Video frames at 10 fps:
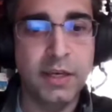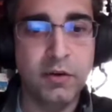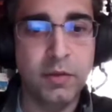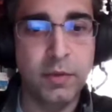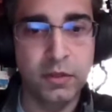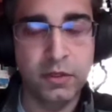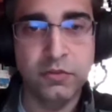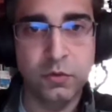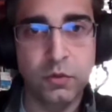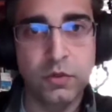ability
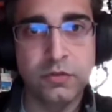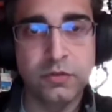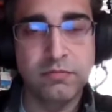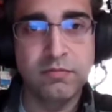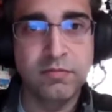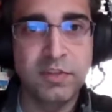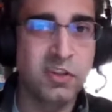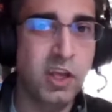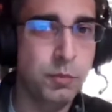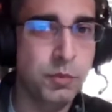scores. This will
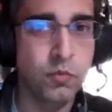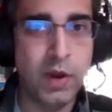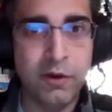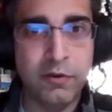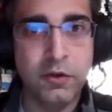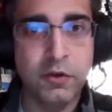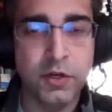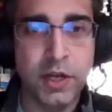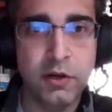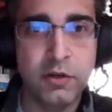help you round out your
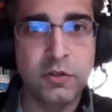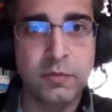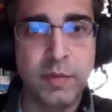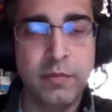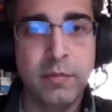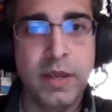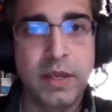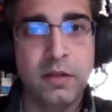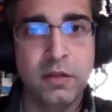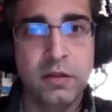character, maybe make
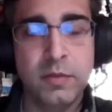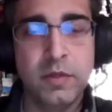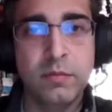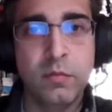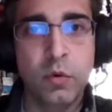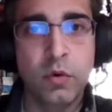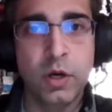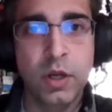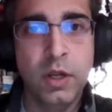it a little bit more